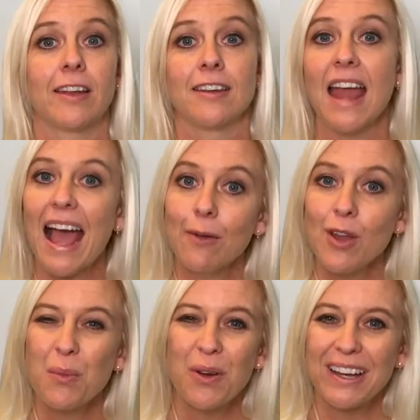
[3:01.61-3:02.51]
and I now
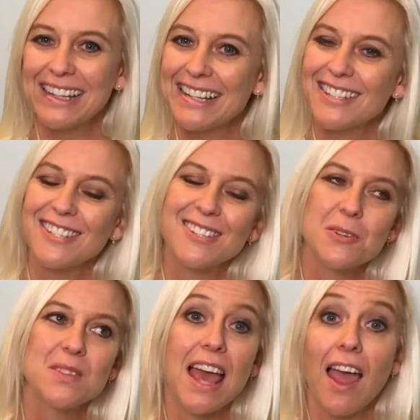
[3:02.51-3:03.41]
know what I need to
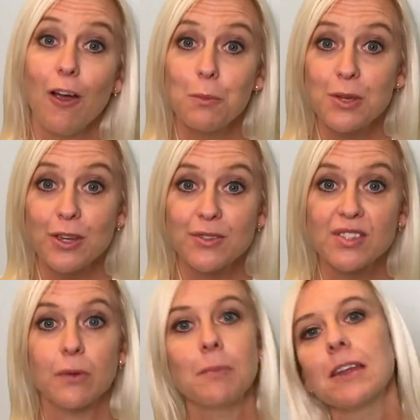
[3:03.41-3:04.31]
do to help you,
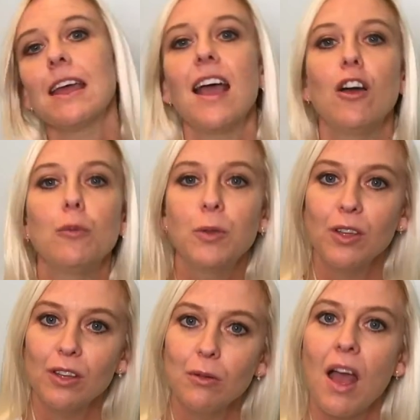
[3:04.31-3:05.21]
so I'm going to help
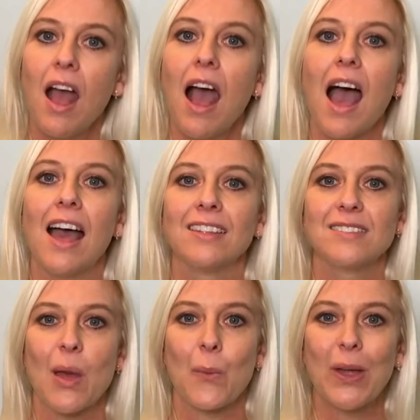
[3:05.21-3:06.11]
you, and
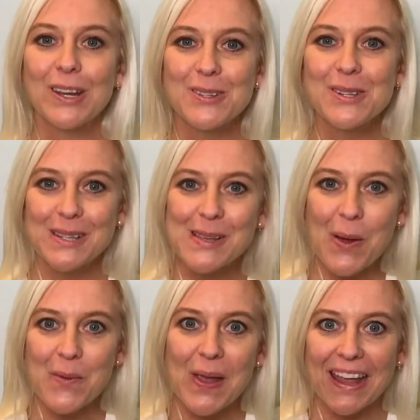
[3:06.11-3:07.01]
we're going to do this,
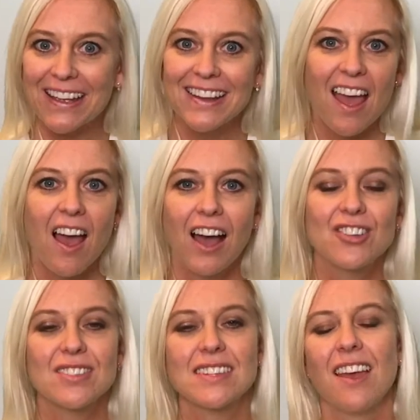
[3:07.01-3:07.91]
aren't we? And
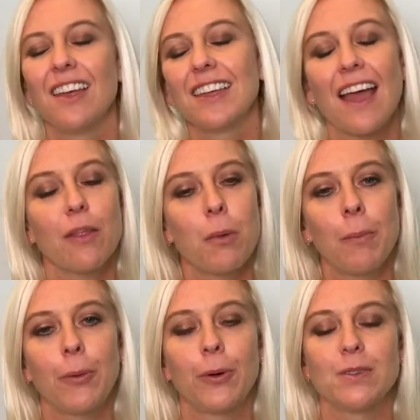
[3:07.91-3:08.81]
just get them
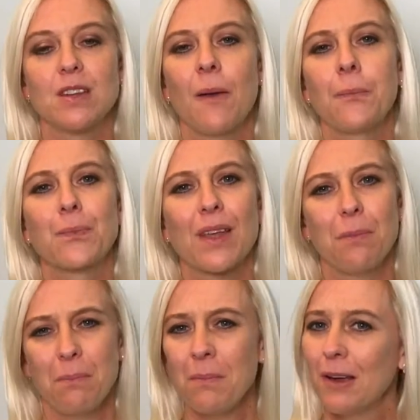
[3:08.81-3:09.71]
on board.
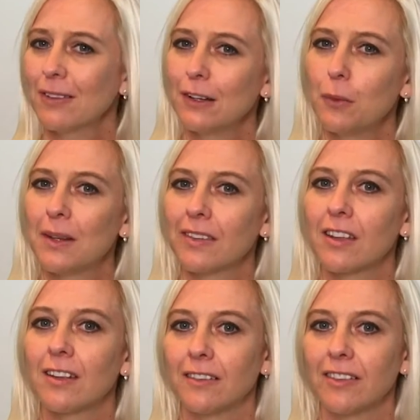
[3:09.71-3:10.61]
Most little ones
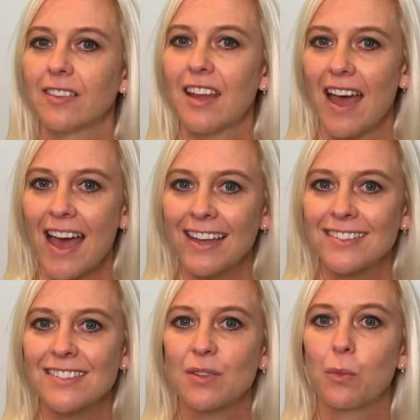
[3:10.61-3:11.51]
can
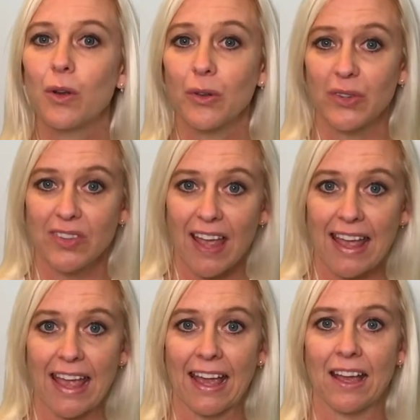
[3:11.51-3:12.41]
understand what you're
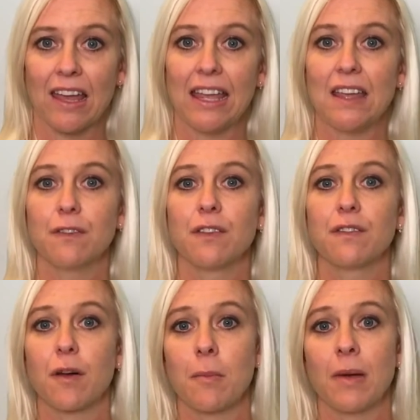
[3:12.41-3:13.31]
saying, even
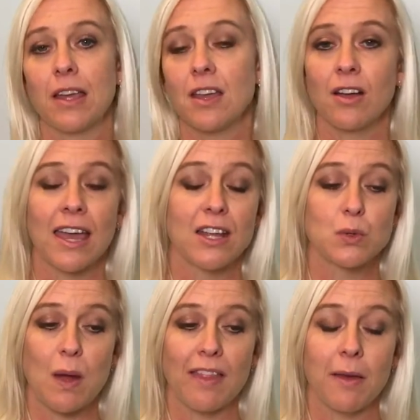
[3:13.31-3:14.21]
from a young
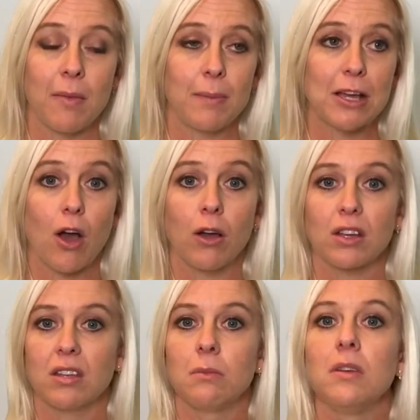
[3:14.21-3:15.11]
age where they maybe can't
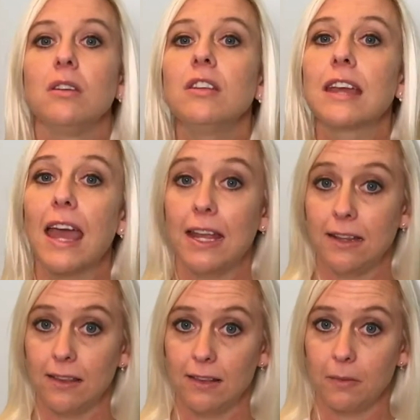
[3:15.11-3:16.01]
communicate
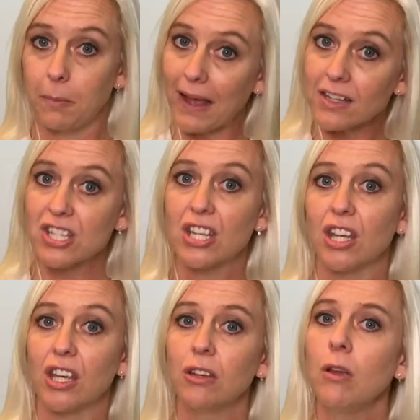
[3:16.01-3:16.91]
back to
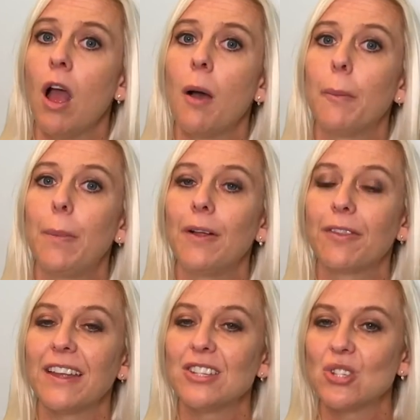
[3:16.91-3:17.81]
you,
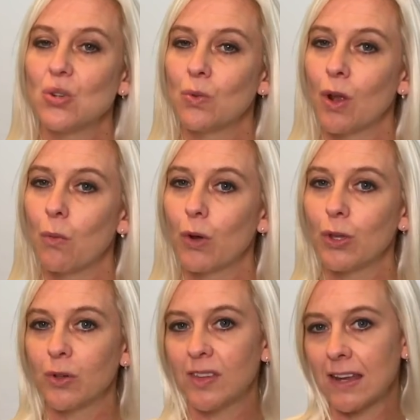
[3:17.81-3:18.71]
but they do know what
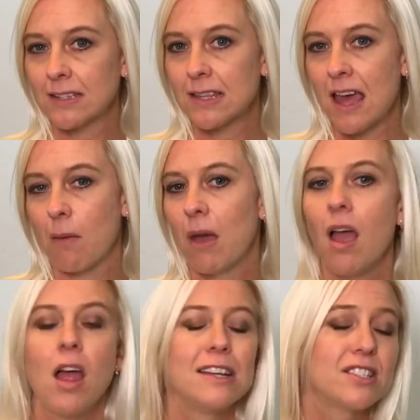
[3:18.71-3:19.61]
you're saying to them.
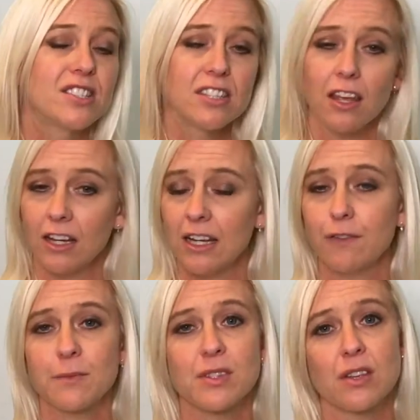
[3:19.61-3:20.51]

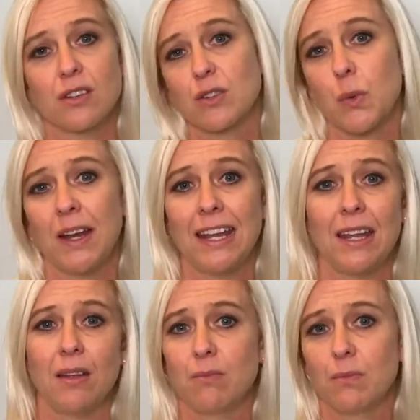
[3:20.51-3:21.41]
Certainly from
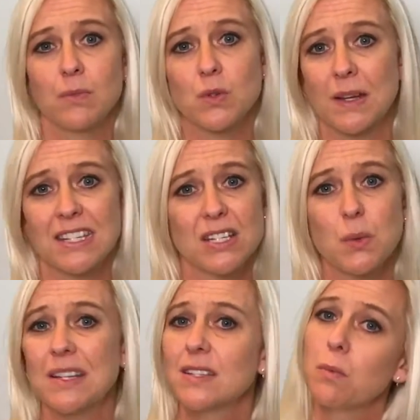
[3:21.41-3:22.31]

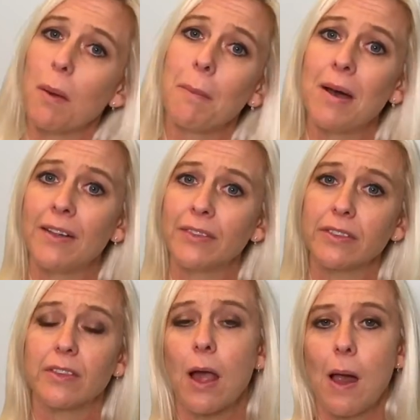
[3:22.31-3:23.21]
21
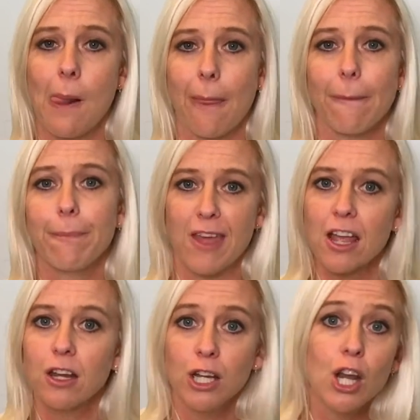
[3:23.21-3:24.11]
months, they're
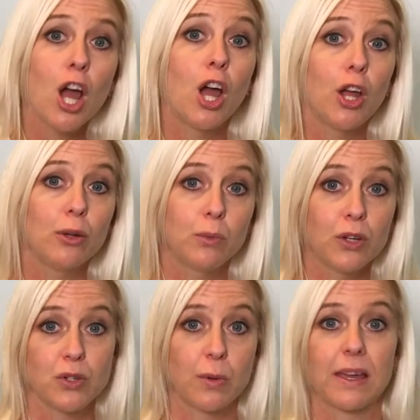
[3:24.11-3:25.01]
going to know
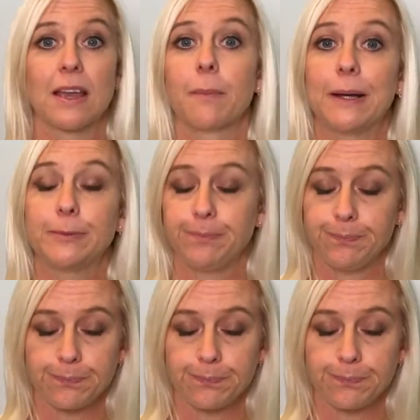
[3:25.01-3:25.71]
what you're talking about,